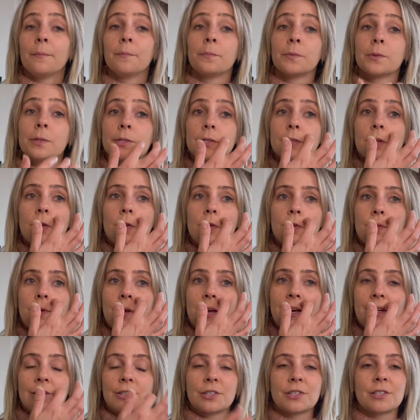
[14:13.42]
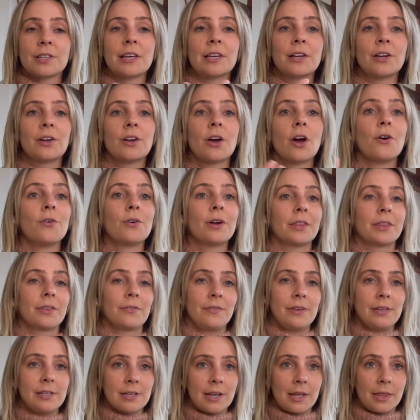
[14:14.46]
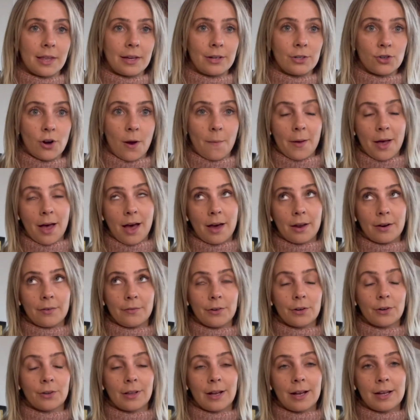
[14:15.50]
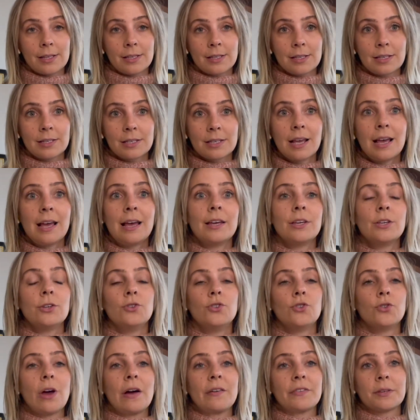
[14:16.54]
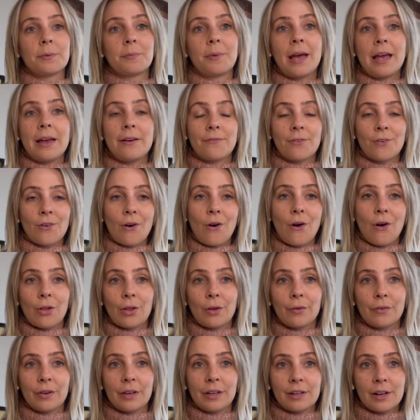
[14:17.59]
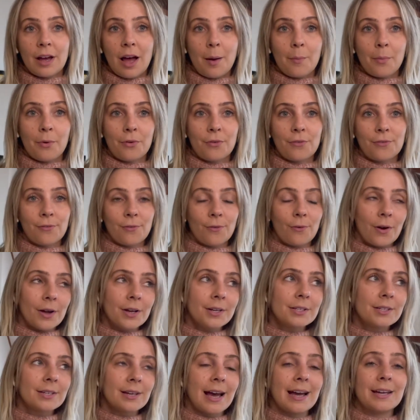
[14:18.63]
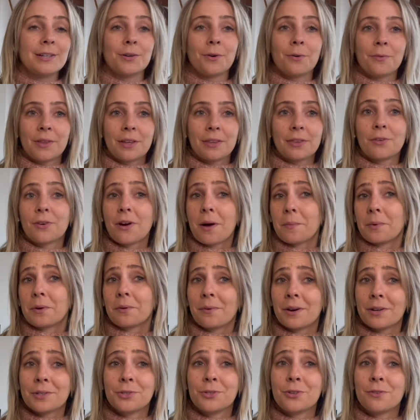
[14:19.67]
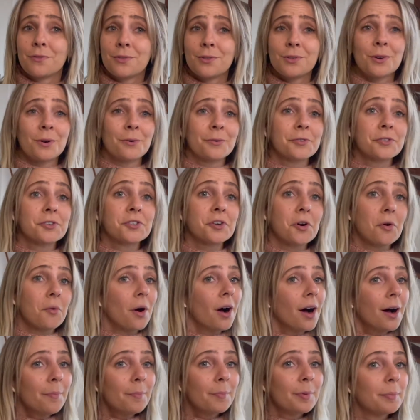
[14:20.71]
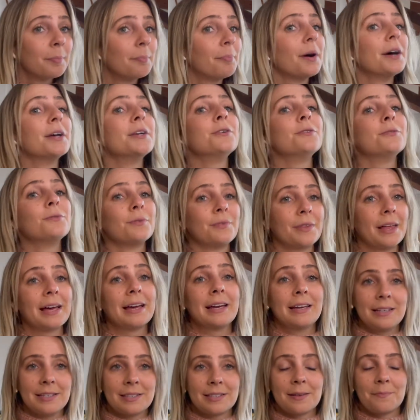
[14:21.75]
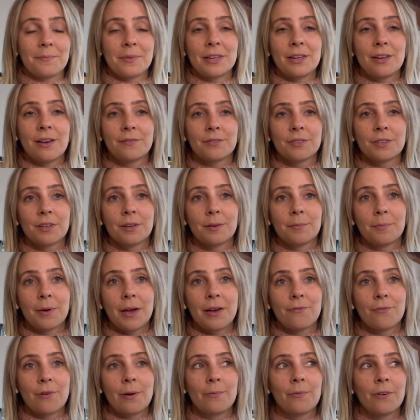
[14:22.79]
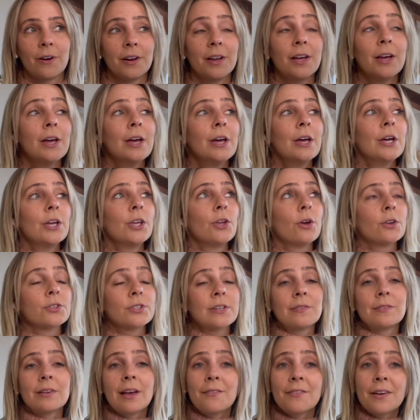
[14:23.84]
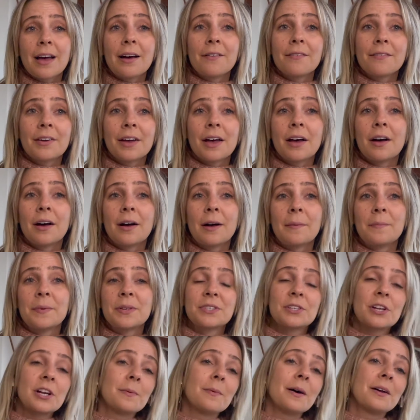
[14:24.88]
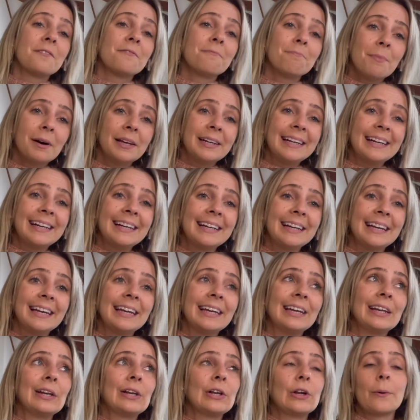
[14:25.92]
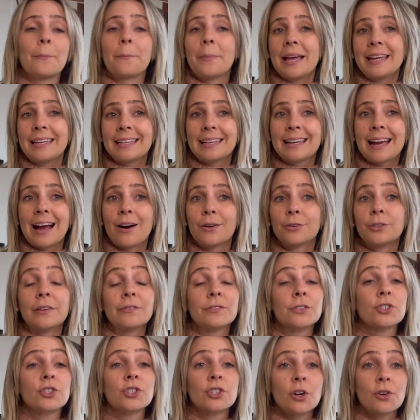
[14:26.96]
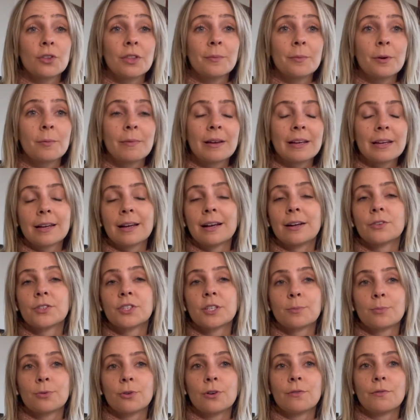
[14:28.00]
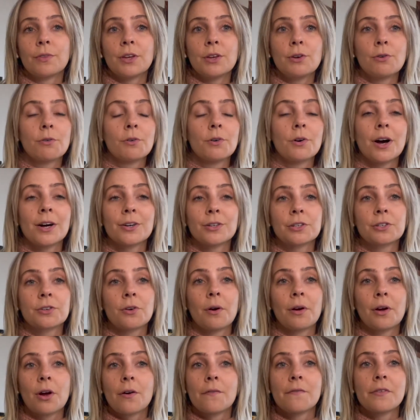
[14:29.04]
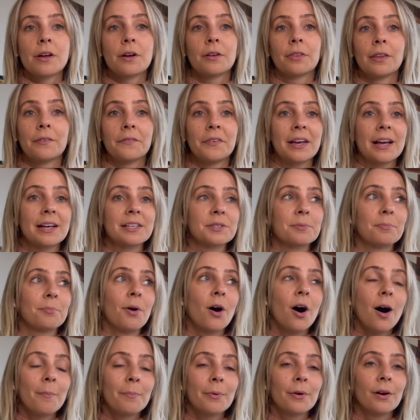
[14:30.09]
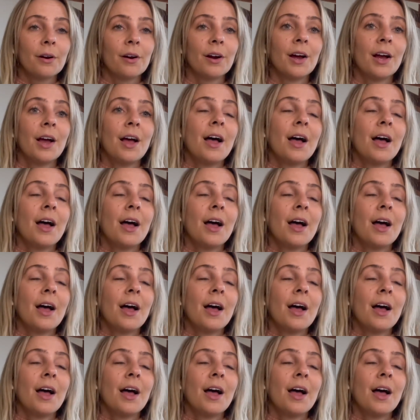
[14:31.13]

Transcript: So you can't just like go get the visa and then drop out of your classes. You do have to pay for all of it up front. I don't think they'll come and arrest you if you don't show up, but that is something you have to pay for up front. You also have to have a certain amount of money in your bank account, and you have to show them your bank accounts to prove that you're not just going over there and living as a pauper.